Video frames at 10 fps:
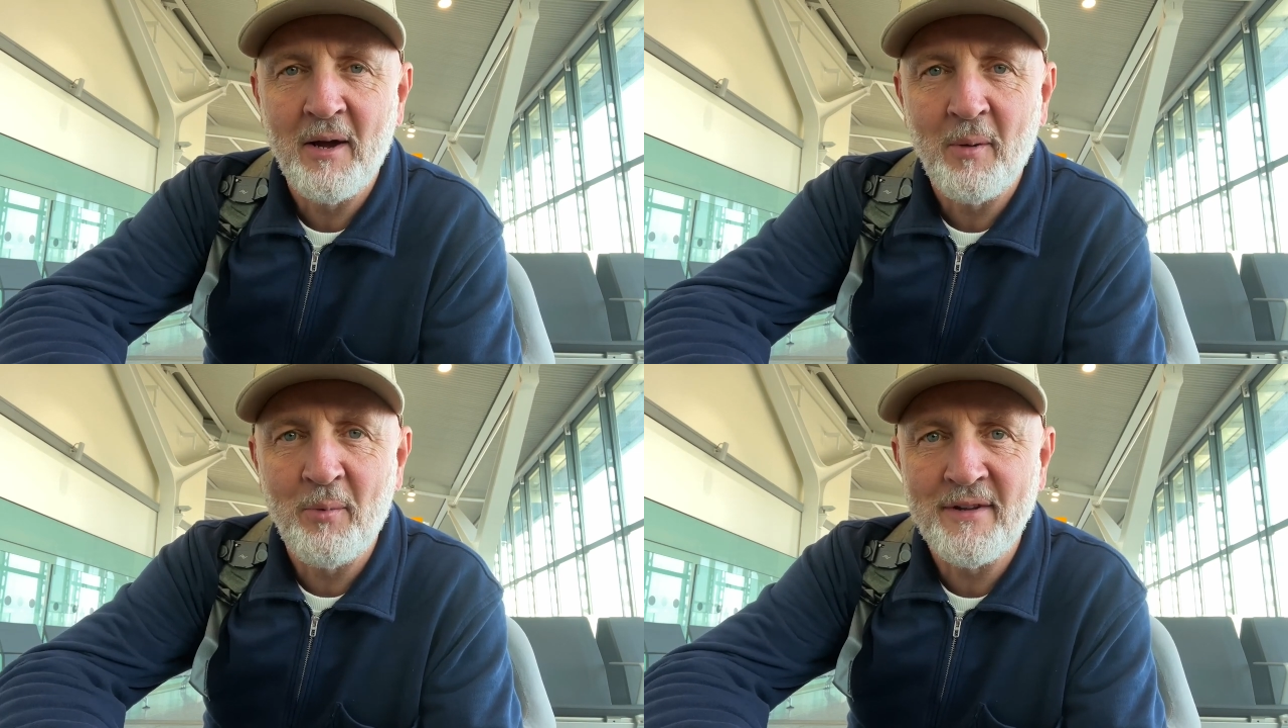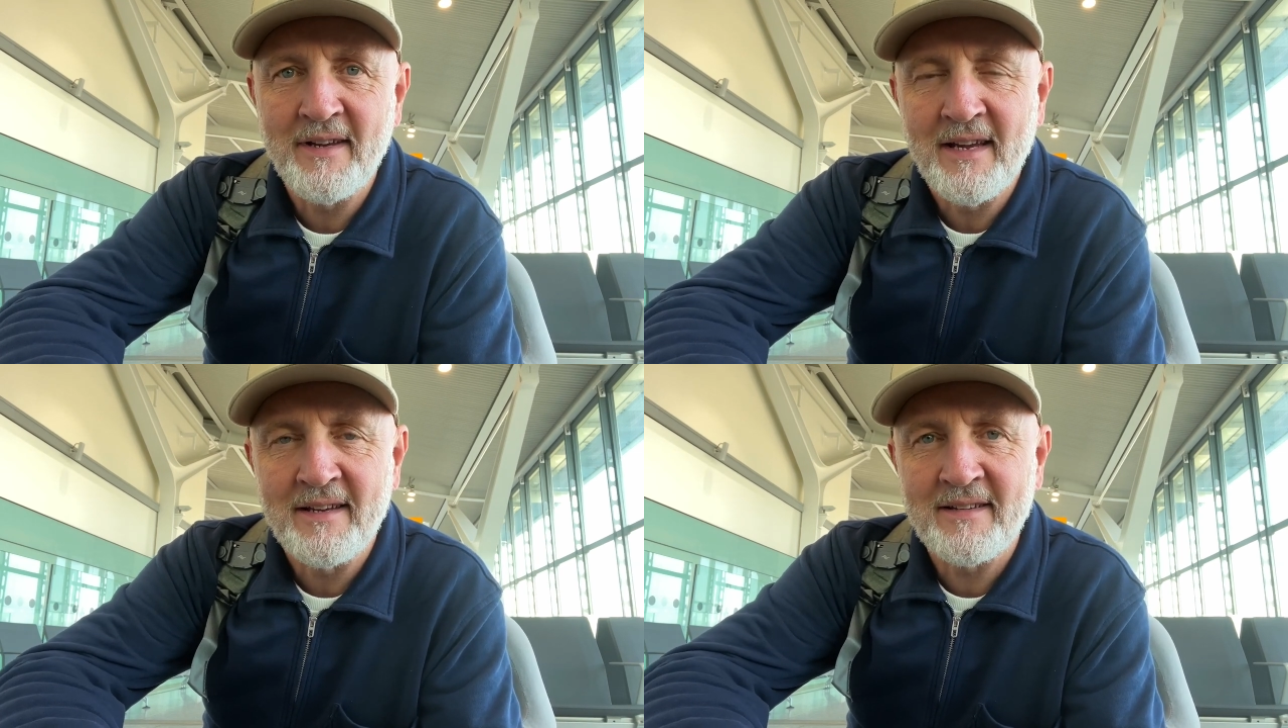are
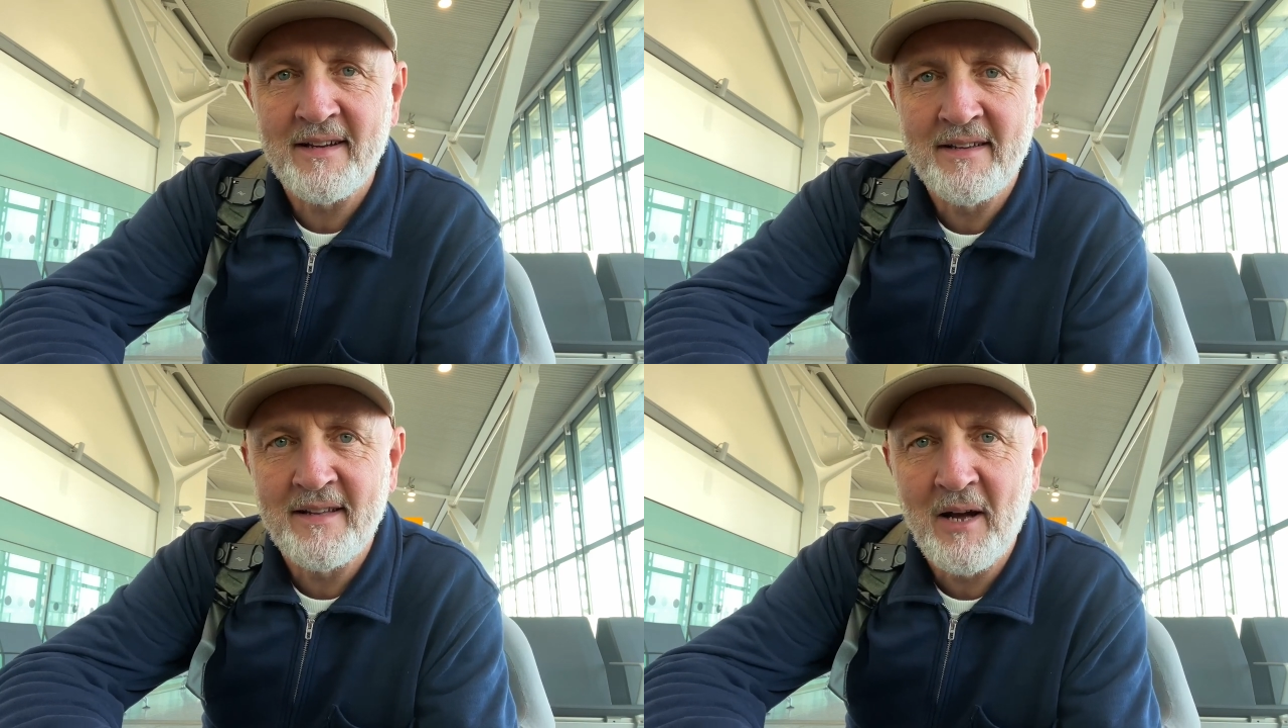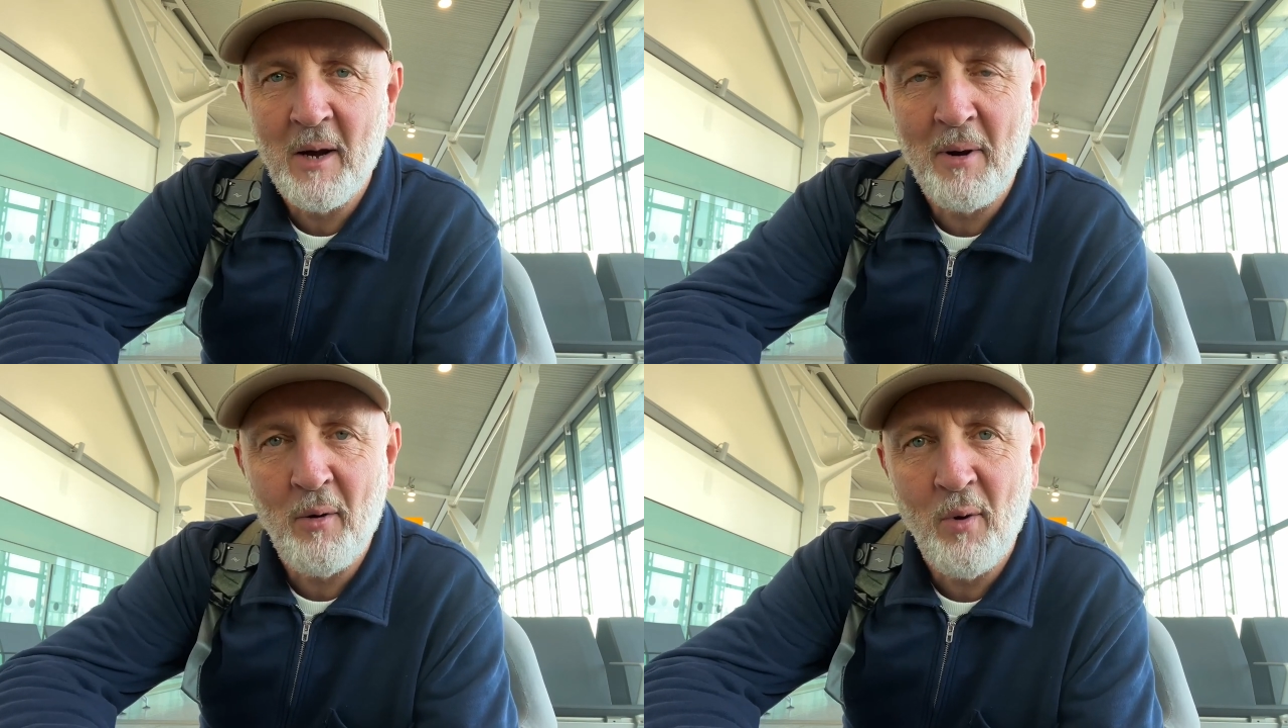pretty excited
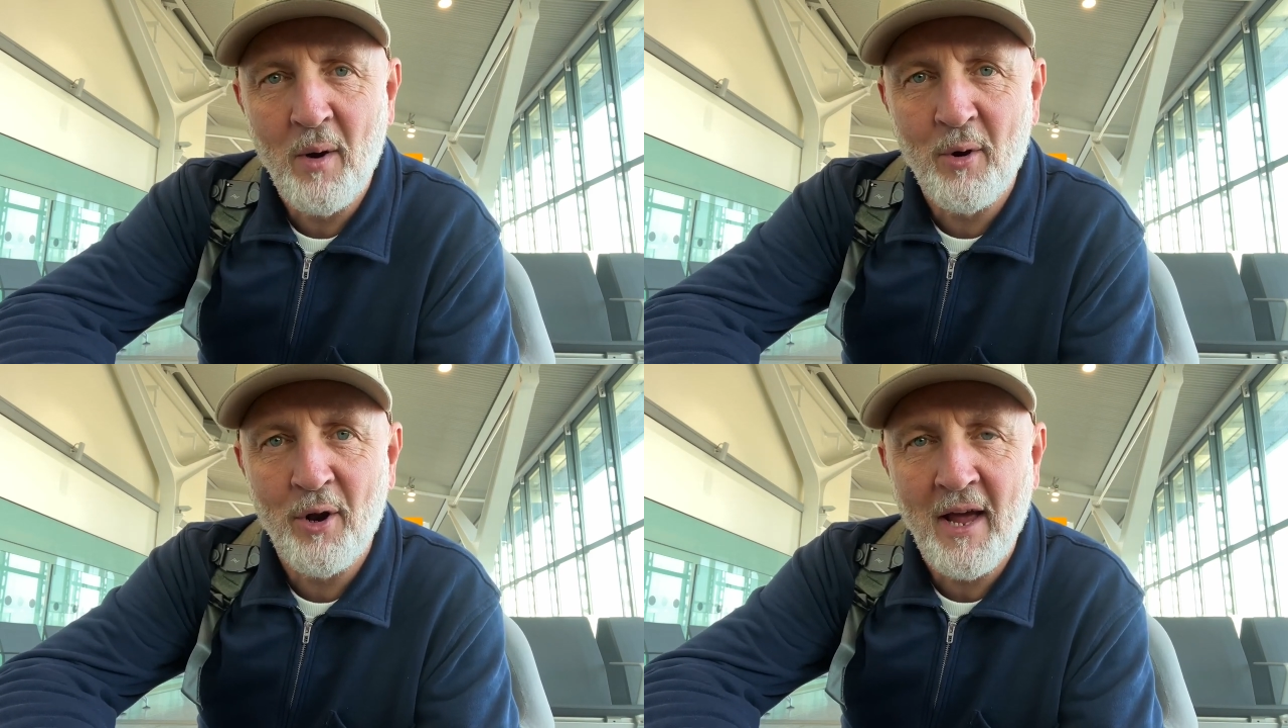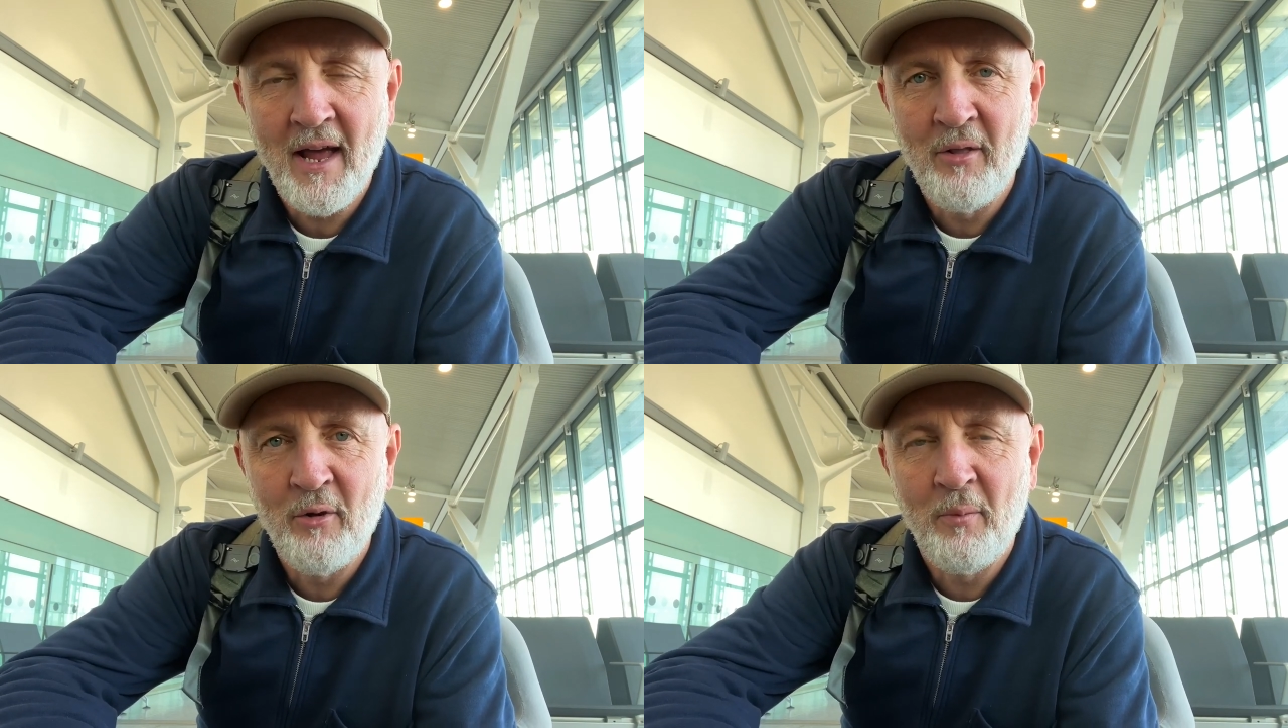about where we're going to
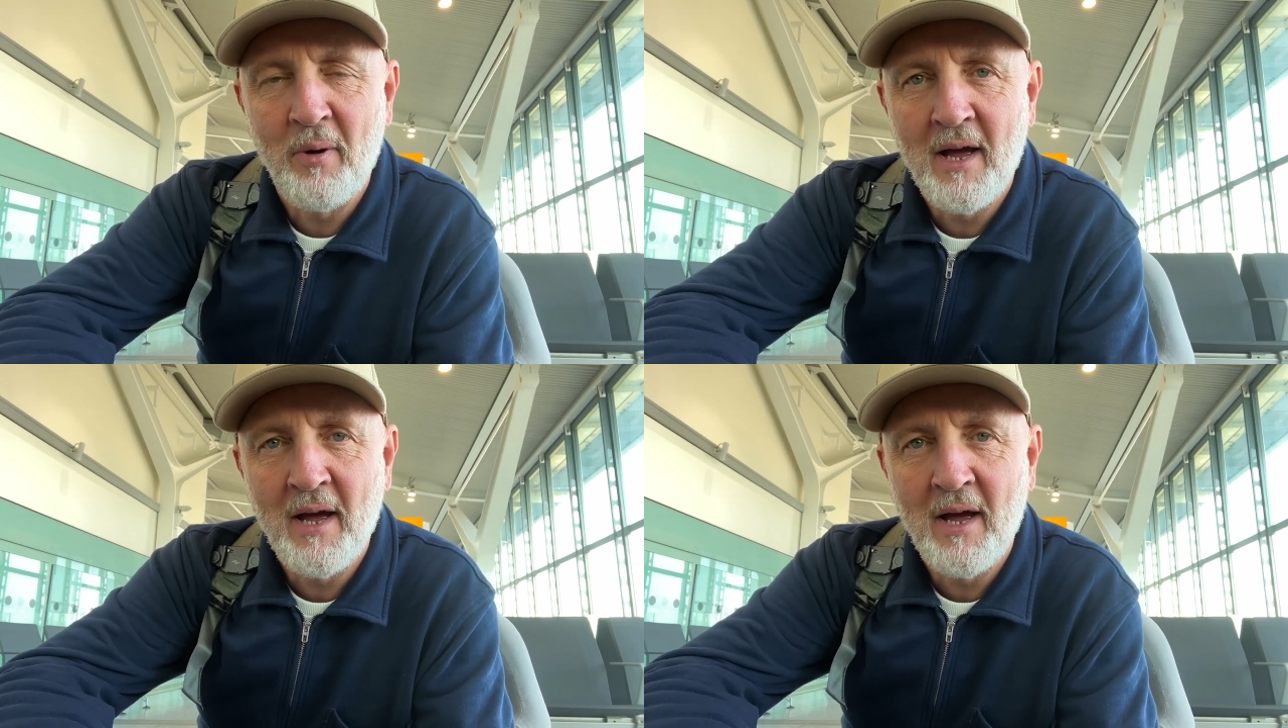end up,